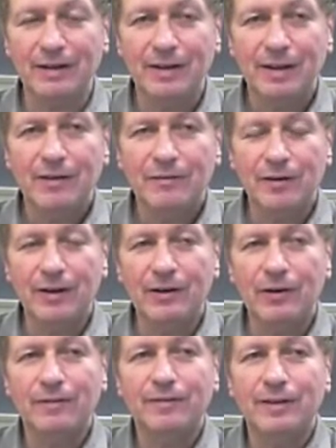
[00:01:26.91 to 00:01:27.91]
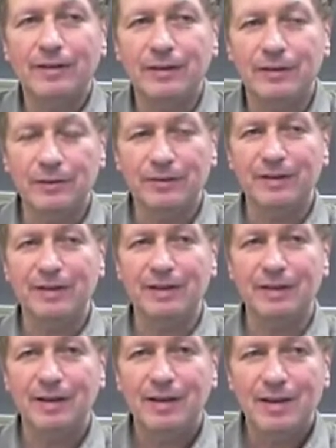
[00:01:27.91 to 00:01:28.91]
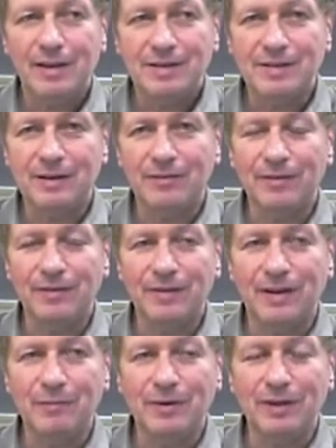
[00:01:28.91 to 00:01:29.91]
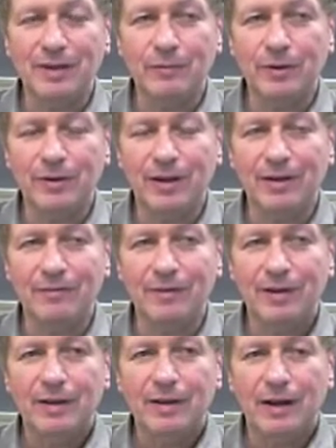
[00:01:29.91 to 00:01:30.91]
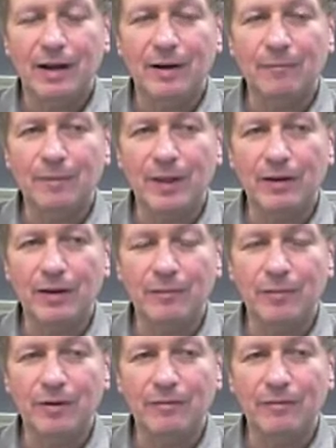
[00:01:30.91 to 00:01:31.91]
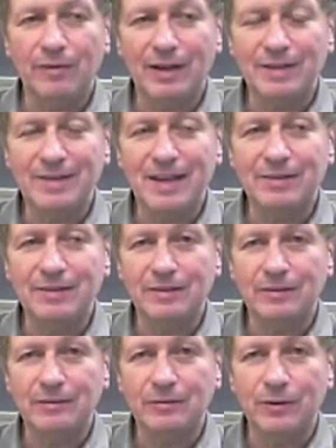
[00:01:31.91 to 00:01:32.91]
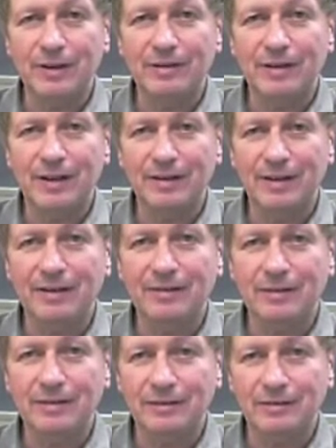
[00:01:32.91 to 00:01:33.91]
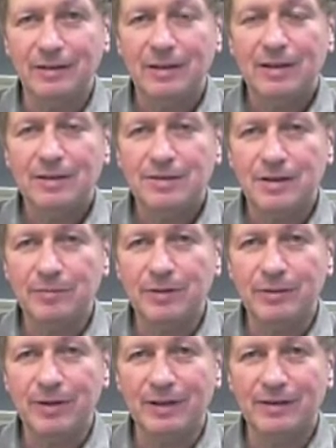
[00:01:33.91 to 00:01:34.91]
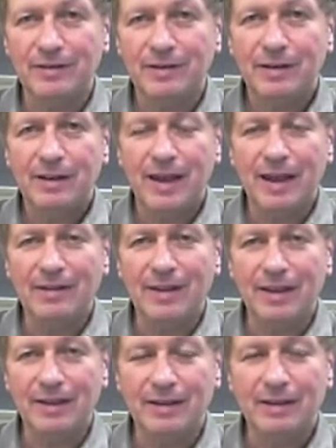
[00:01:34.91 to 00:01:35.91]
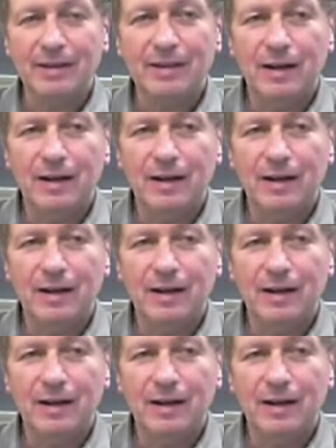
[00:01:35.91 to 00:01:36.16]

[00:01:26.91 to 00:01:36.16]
And very often you see self-assembly where you have a number of identical or nearly identical subunits, and they